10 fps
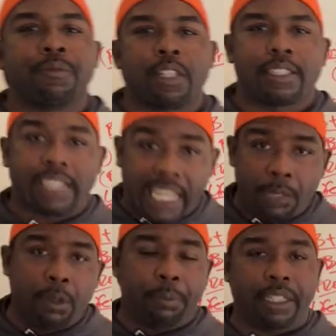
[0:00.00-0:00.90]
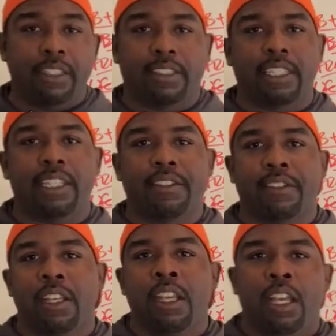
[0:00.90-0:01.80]
scalable
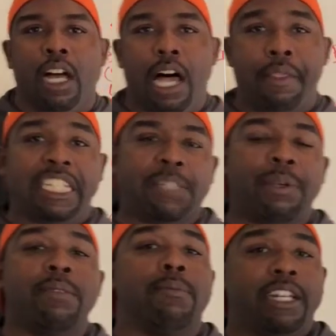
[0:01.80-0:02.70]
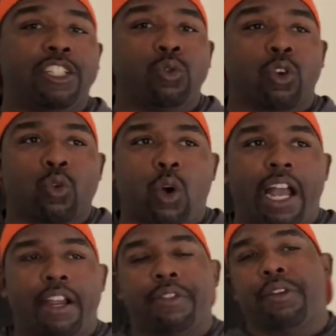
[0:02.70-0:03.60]
businesses, they spend money to
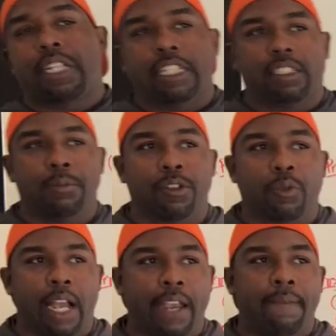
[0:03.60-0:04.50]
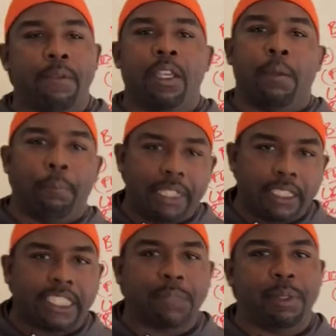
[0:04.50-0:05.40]
acquire their customers, right?
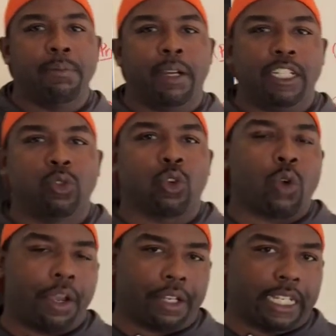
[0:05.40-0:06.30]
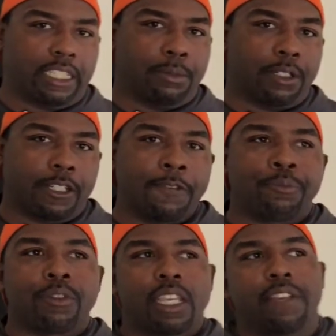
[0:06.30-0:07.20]
Businesses spend money to acquire their customers.
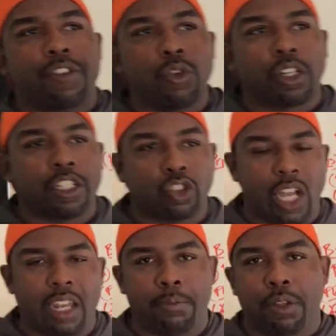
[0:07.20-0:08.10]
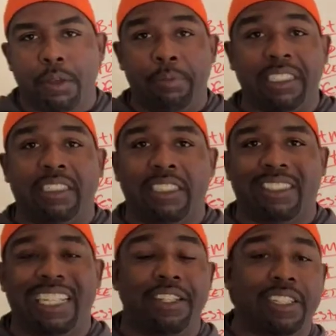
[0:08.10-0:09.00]
If you are going to try to build a
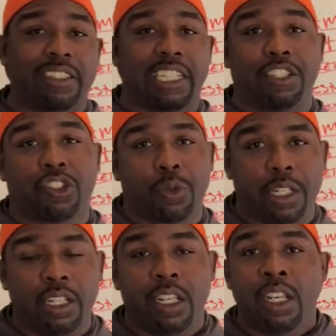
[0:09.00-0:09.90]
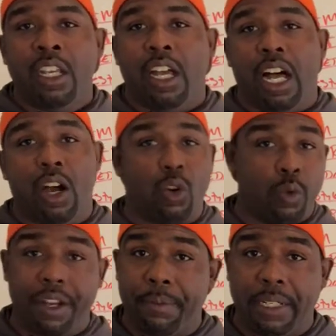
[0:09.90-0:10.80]
business in this industry, or
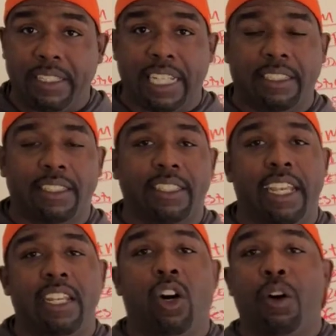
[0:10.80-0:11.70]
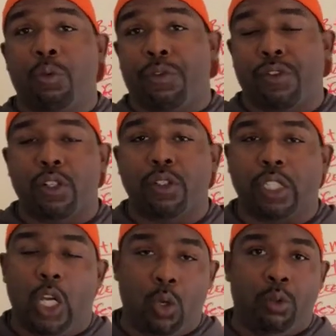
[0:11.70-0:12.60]
run a business, I should say, on
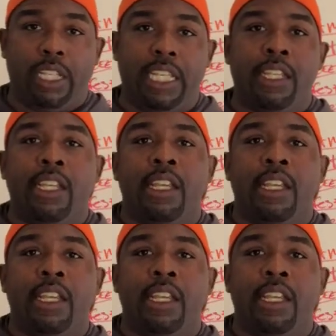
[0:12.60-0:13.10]
referrals only,